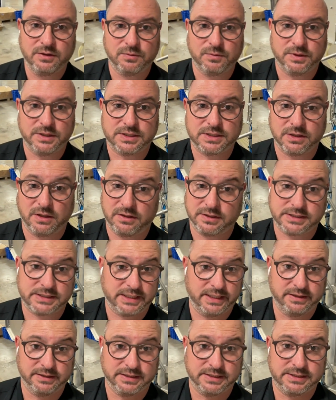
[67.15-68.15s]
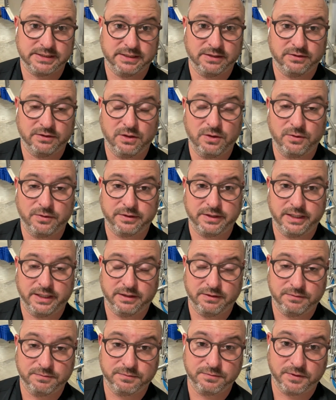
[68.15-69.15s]
it's all stainless steel, the whole
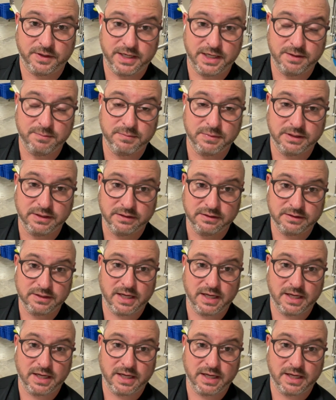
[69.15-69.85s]
thing, frame,